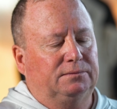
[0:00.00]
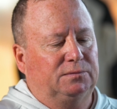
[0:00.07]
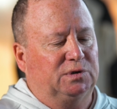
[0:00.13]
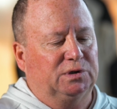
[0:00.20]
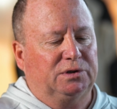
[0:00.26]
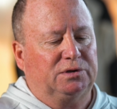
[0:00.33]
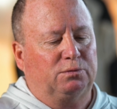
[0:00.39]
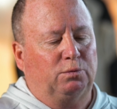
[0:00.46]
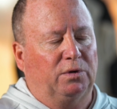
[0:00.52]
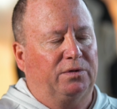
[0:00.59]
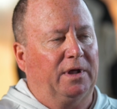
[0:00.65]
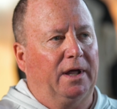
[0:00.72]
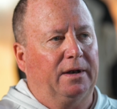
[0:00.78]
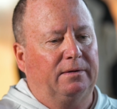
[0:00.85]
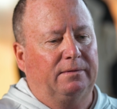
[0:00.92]
just with
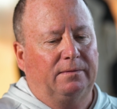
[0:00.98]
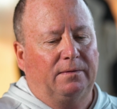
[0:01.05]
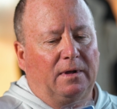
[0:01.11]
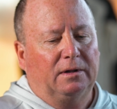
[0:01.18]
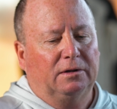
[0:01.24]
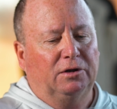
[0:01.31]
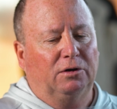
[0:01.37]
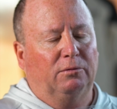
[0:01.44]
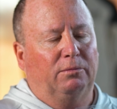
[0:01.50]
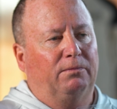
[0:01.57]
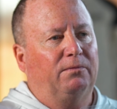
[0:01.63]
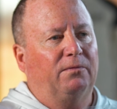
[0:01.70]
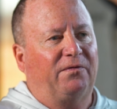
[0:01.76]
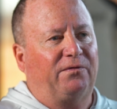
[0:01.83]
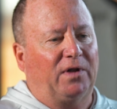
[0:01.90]
that little
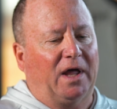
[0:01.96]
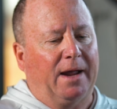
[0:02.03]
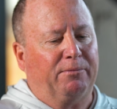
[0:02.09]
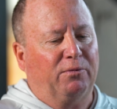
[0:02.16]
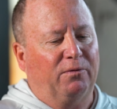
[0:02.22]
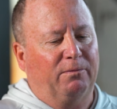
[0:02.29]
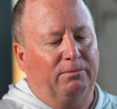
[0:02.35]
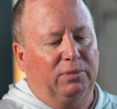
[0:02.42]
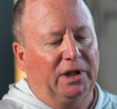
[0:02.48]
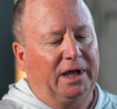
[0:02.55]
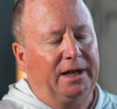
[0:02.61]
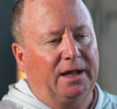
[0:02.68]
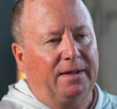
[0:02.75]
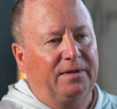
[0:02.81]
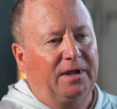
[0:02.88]
flapper
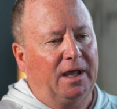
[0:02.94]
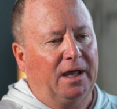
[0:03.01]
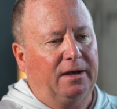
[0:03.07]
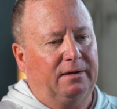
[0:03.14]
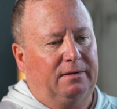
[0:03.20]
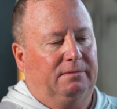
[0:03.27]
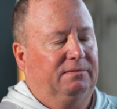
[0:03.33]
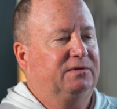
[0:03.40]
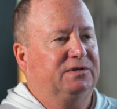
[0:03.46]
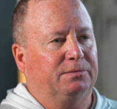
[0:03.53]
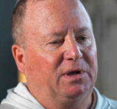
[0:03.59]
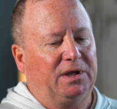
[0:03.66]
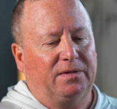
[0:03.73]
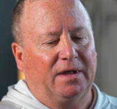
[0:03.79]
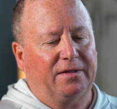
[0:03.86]
blade on the end, to
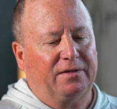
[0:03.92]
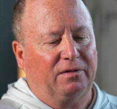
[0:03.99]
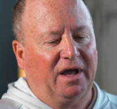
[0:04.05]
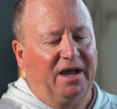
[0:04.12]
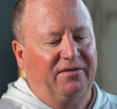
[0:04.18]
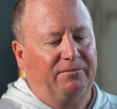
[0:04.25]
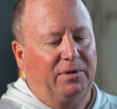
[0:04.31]
me, that's live